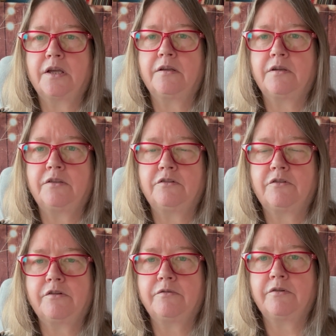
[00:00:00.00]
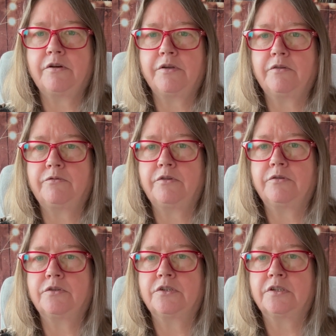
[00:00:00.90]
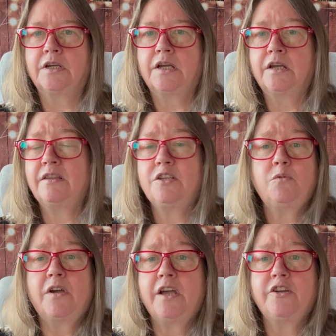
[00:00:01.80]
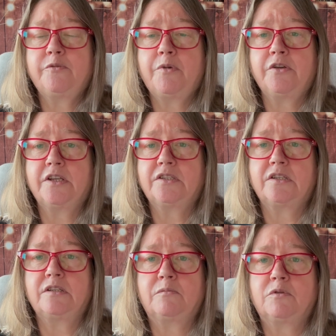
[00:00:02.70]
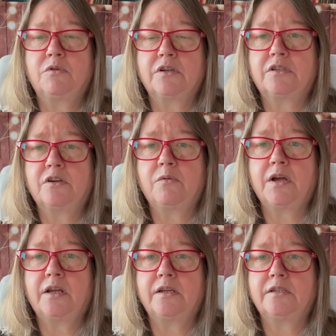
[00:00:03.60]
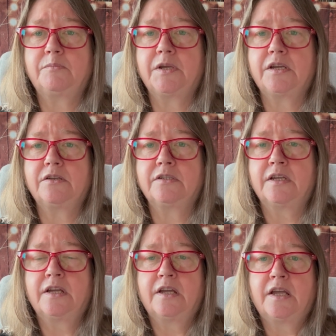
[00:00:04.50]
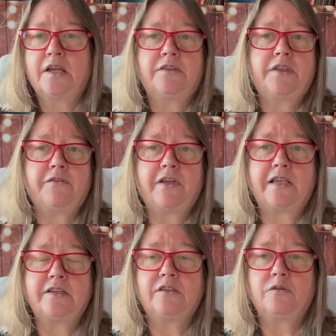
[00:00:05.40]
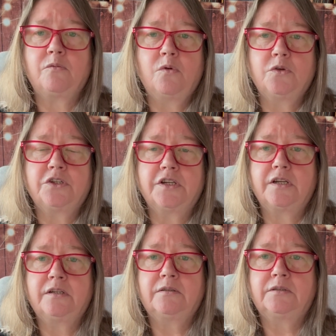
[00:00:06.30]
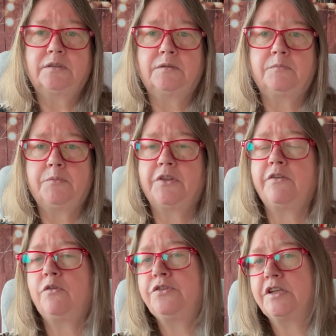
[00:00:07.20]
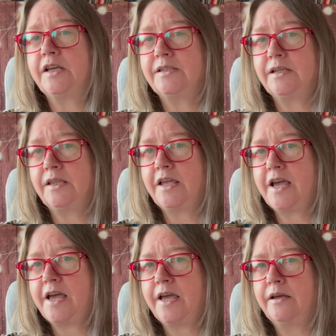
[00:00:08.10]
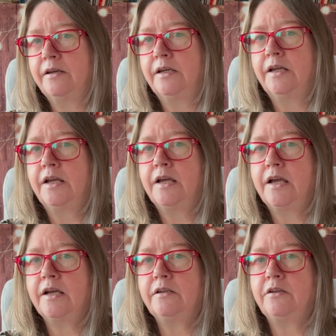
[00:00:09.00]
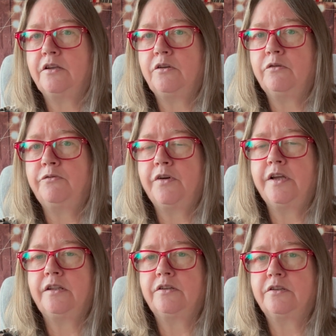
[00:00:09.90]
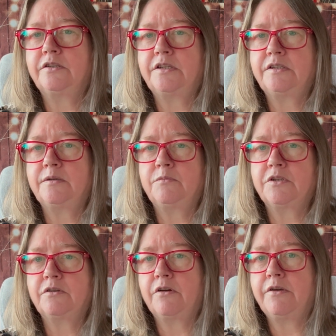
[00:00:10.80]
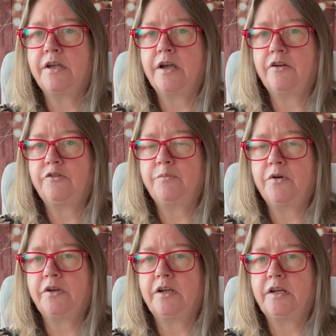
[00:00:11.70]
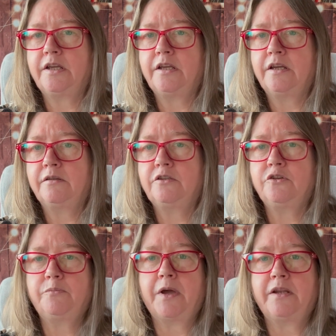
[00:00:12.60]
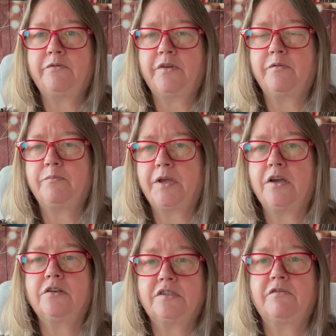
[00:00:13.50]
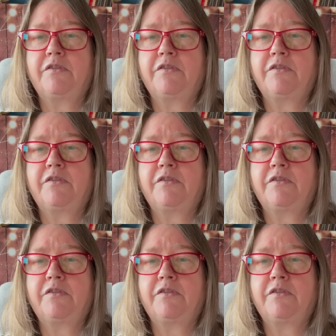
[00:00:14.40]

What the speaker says: in the growing of roots. And that's why hydroponic systems work so well, is because they're getting the water, but they're also getting the air. And you'll find that systems growing hydroponically do benefit because of